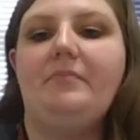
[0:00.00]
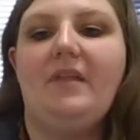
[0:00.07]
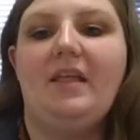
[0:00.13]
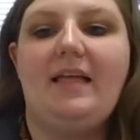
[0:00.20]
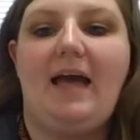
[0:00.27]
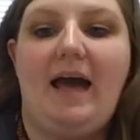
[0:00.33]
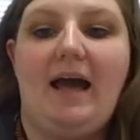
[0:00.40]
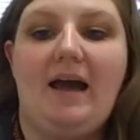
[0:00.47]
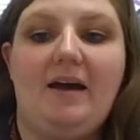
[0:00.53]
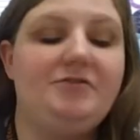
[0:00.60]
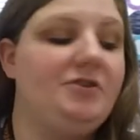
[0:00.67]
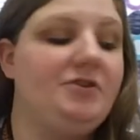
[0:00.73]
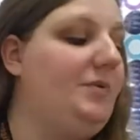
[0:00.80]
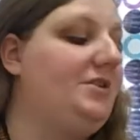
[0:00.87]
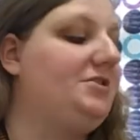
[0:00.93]
After
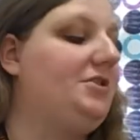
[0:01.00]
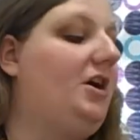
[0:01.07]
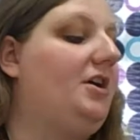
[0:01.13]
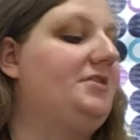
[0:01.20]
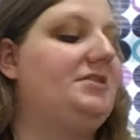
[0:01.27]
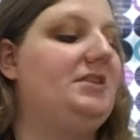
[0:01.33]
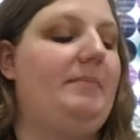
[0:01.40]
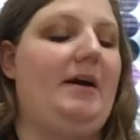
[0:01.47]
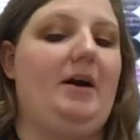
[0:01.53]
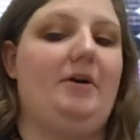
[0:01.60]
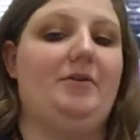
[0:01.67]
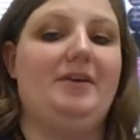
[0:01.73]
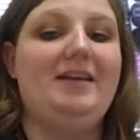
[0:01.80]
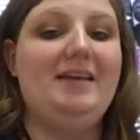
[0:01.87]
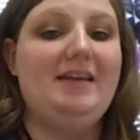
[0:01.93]
we talked about
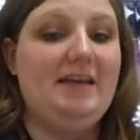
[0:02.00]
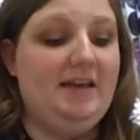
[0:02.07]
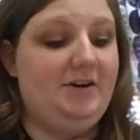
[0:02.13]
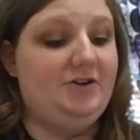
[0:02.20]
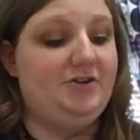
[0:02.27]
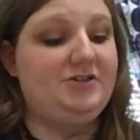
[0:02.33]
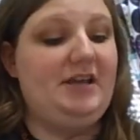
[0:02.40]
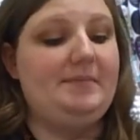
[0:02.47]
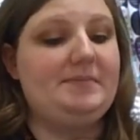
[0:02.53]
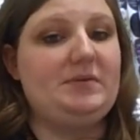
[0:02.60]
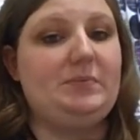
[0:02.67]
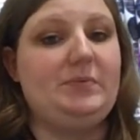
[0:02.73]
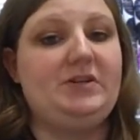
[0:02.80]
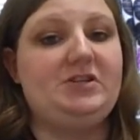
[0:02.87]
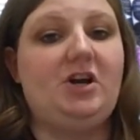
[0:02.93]
intercepts,
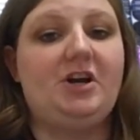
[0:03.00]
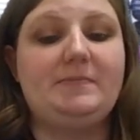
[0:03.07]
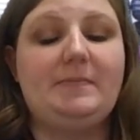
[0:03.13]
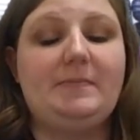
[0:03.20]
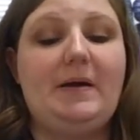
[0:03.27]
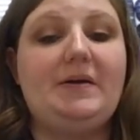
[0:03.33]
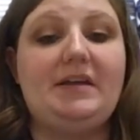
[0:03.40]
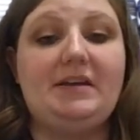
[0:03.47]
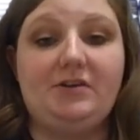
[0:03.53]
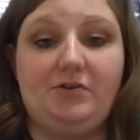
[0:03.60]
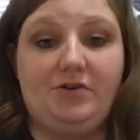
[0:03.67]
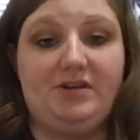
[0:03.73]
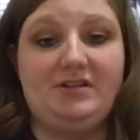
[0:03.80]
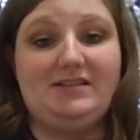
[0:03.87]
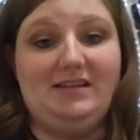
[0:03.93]
we talked about
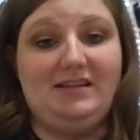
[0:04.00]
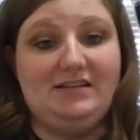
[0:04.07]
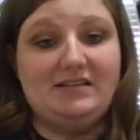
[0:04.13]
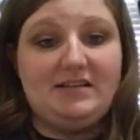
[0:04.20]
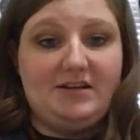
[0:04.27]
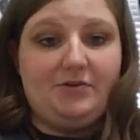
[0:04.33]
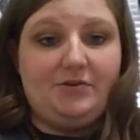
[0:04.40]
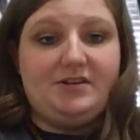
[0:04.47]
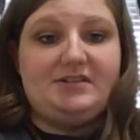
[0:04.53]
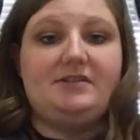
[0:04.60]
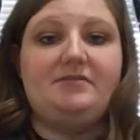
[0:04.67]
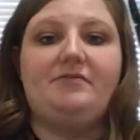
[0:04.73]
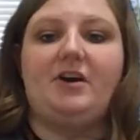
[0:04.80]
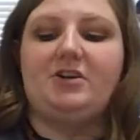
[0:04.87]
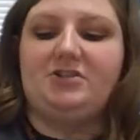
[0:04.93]
increasing and decreasing
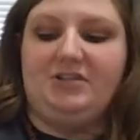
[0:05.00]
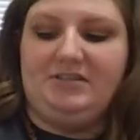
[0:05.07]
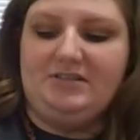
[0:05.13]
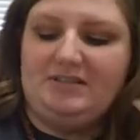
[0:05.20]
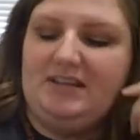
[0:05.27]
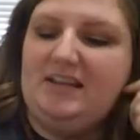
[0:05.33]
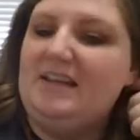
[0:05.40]
functions.